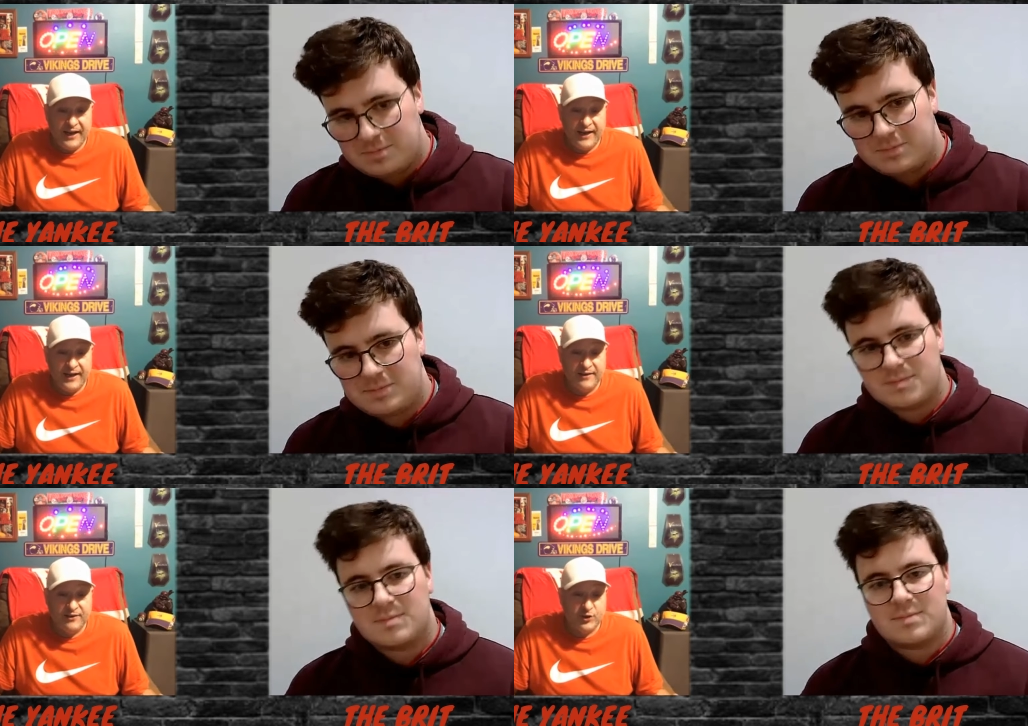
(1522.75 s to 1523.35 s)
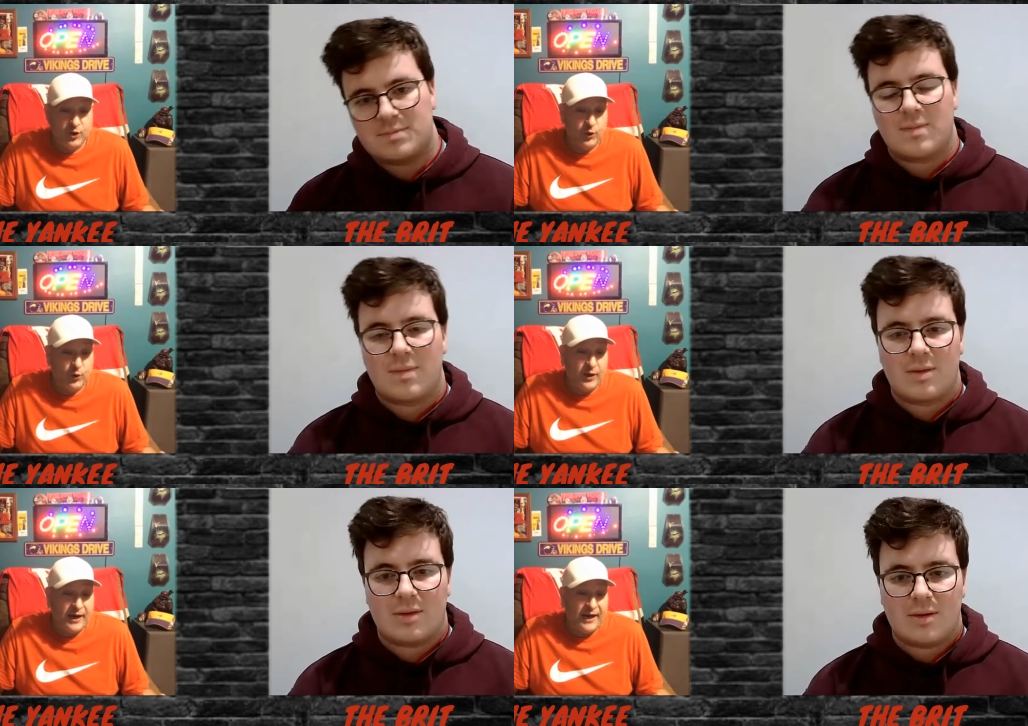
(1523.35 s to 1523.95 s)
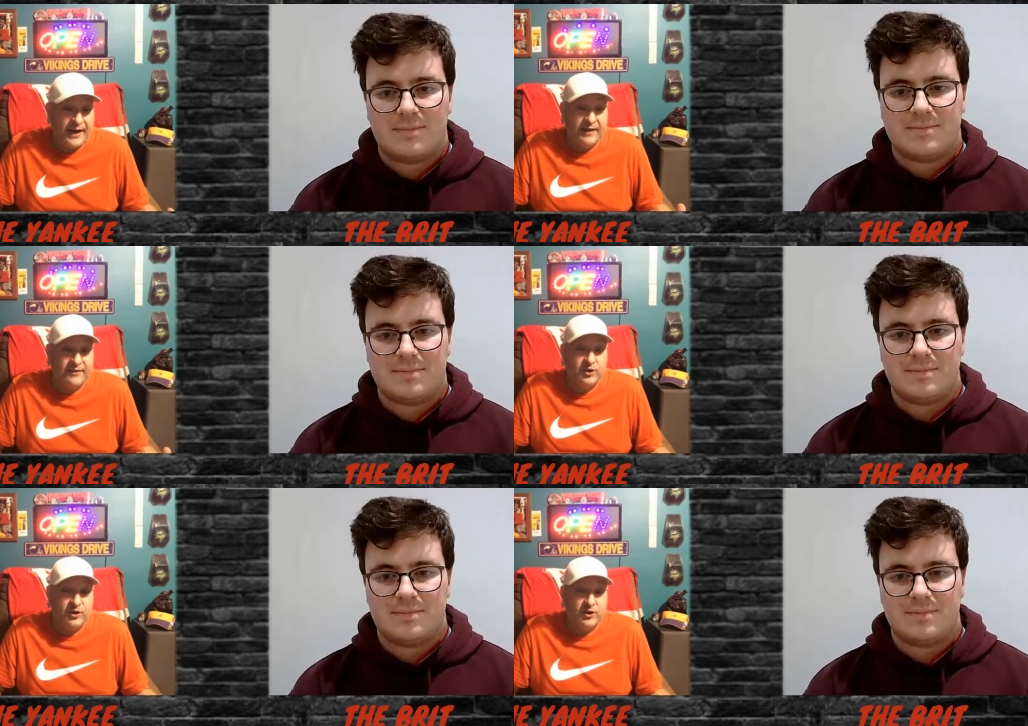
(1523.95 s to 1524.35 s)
Speaker 1: And so I got